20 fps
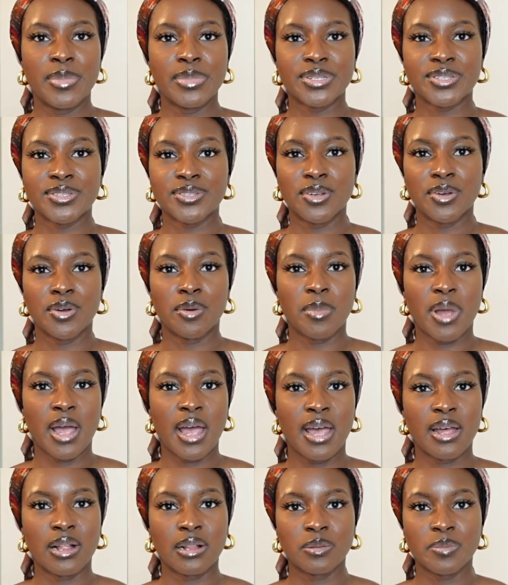some
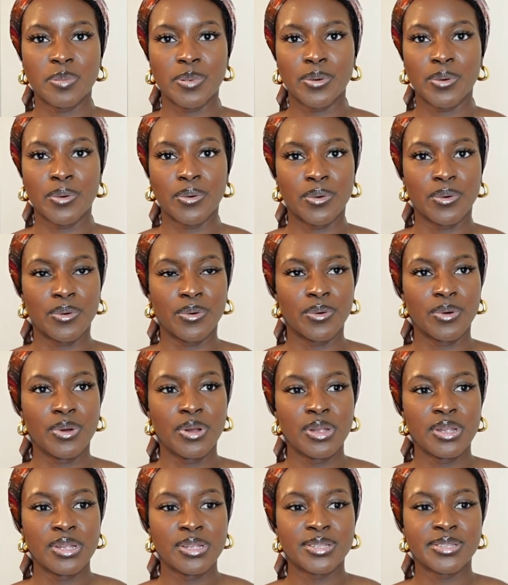help or
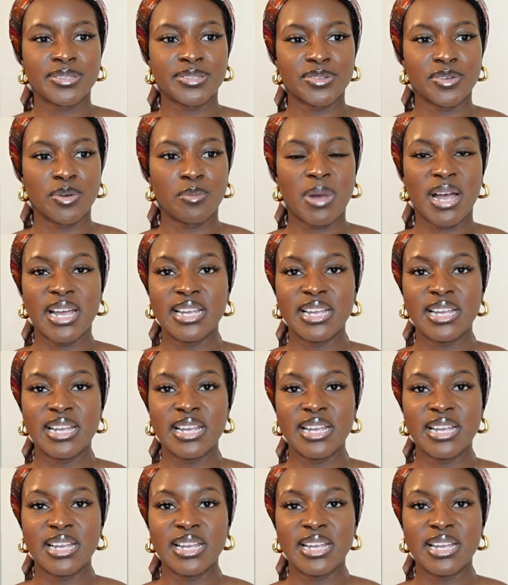some